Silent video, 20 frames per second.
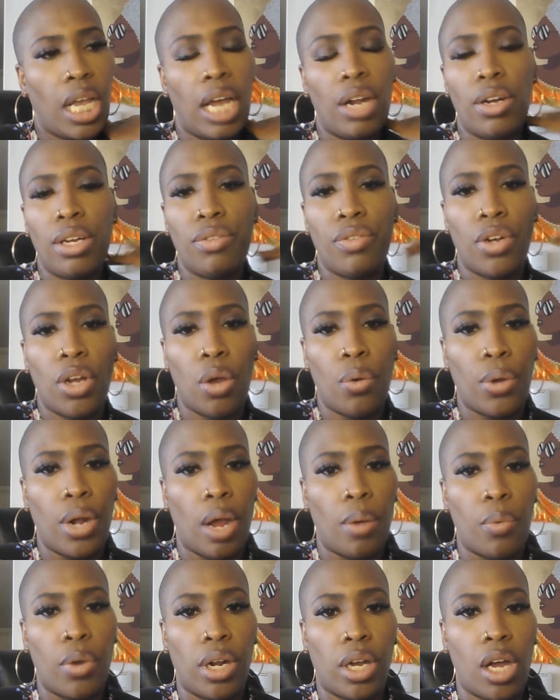I don't even know what
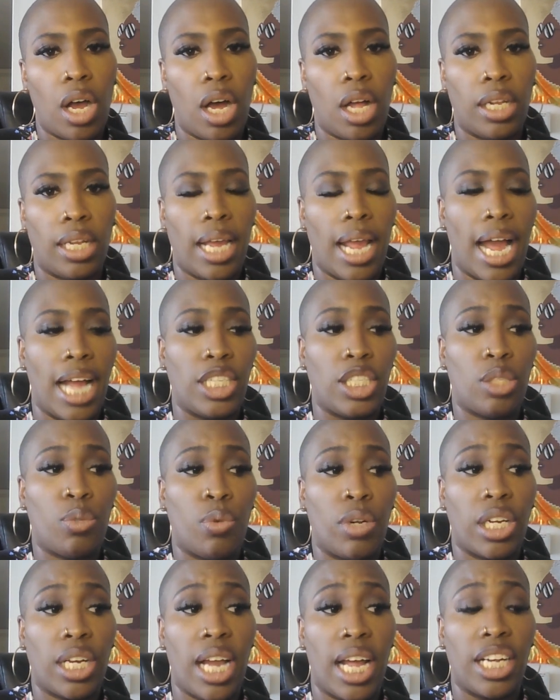I want to call it. I just
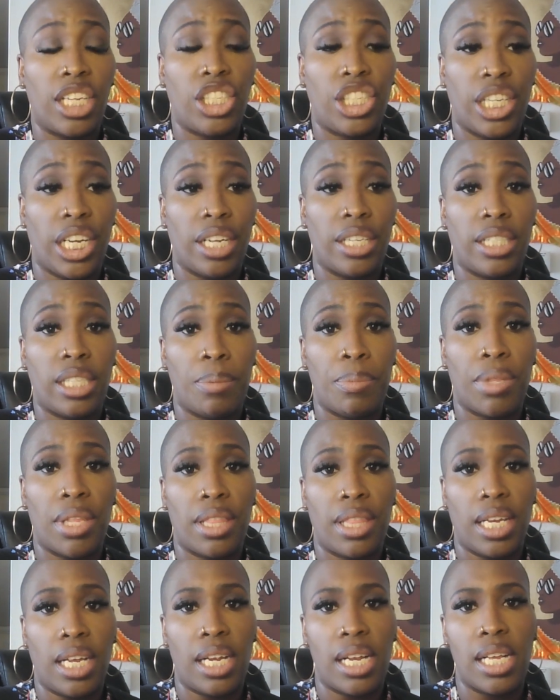want to kind of share some of
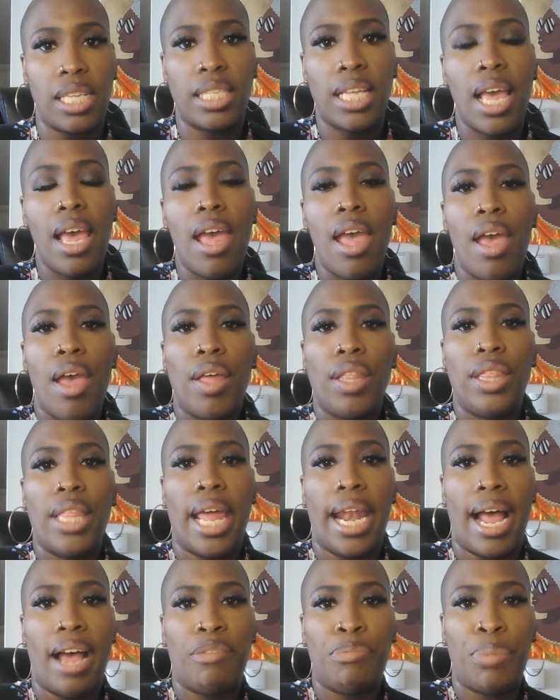the things
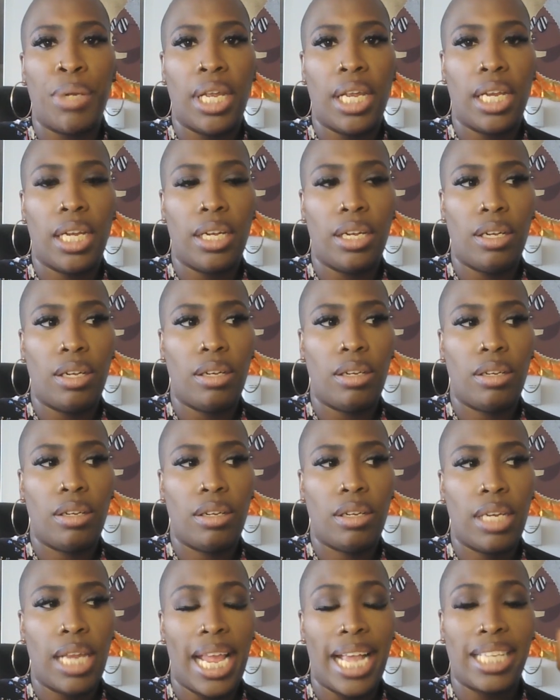that I've been
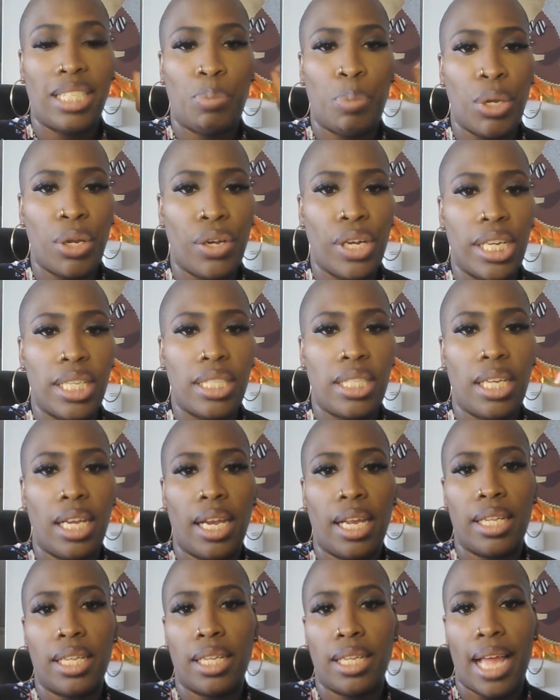
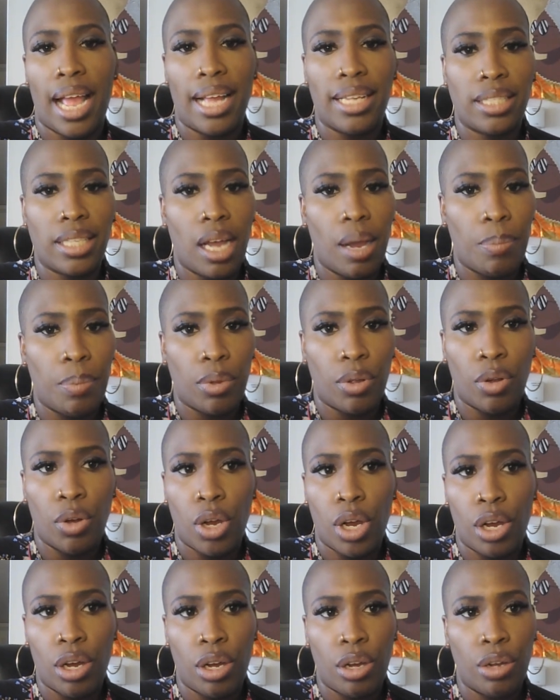experiencing in the last
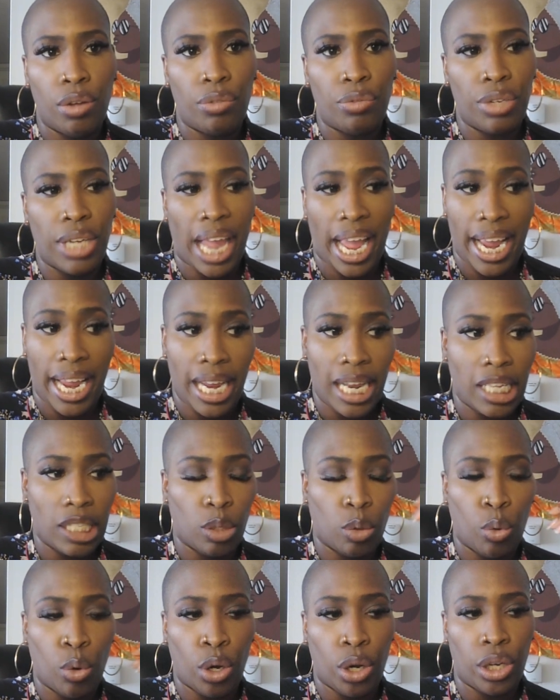couple of days
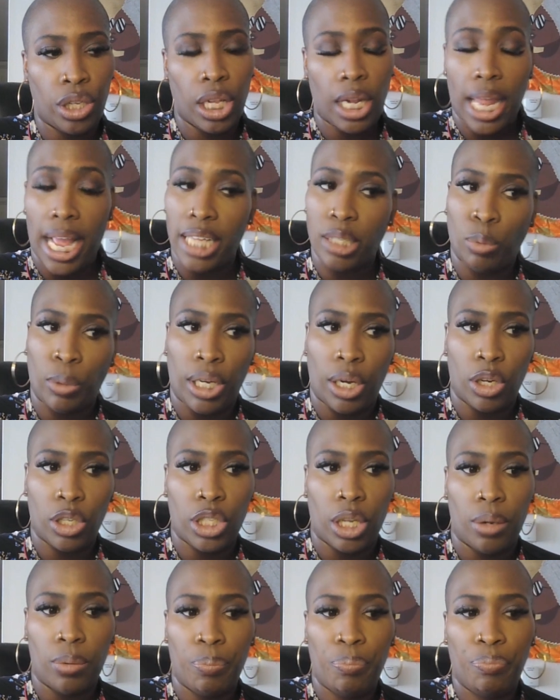or the last week or
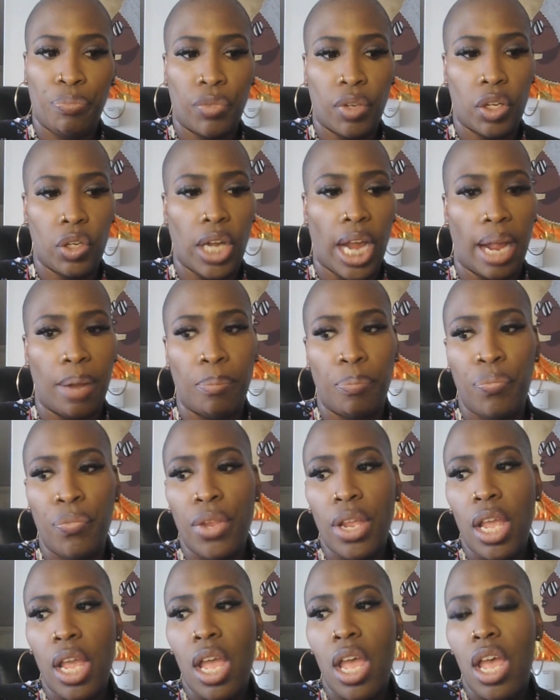so. Okay.
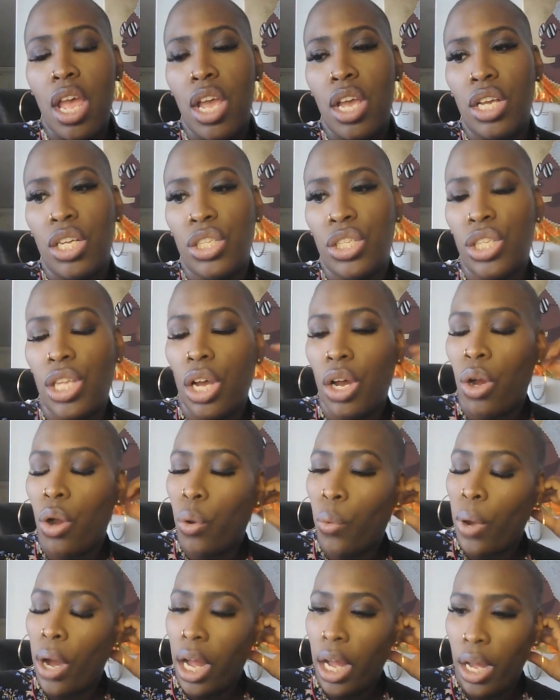
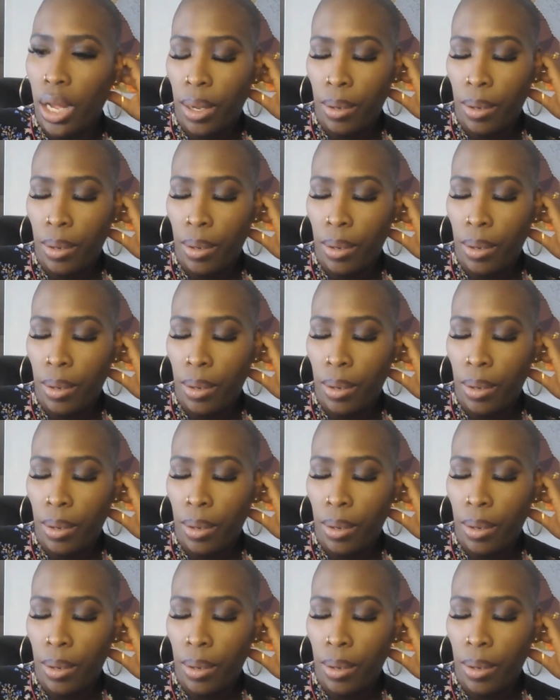So,